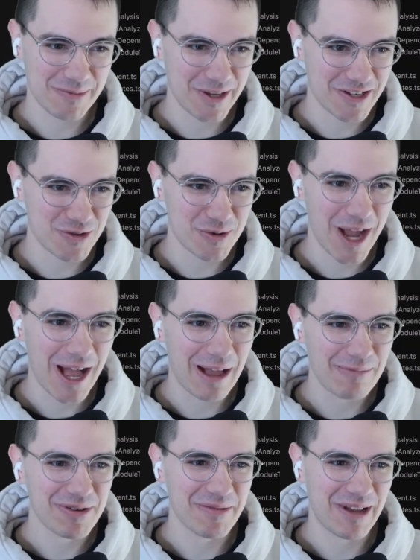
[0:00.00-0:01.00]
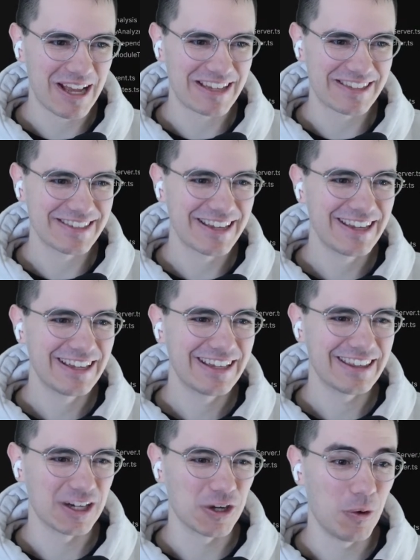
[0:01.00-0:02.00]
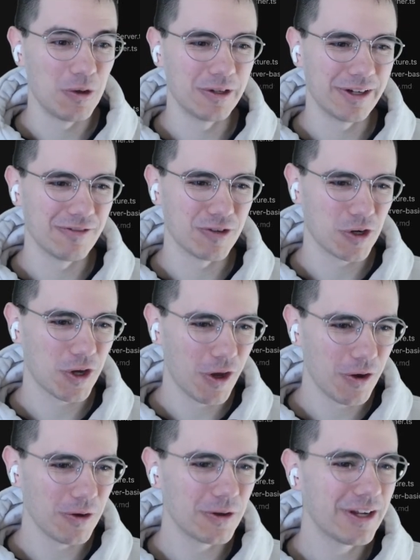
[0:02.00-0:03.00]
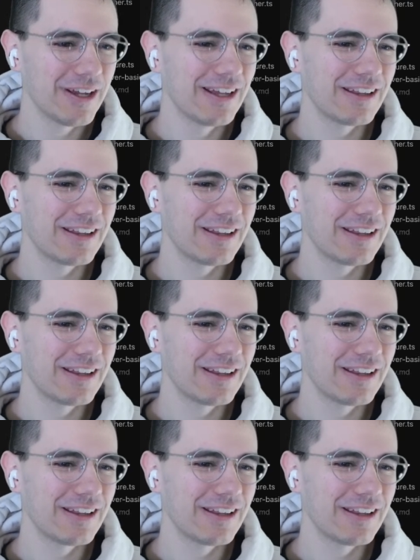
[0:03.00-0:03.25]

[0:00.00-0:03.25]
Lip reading: because you compromise the quality of your code,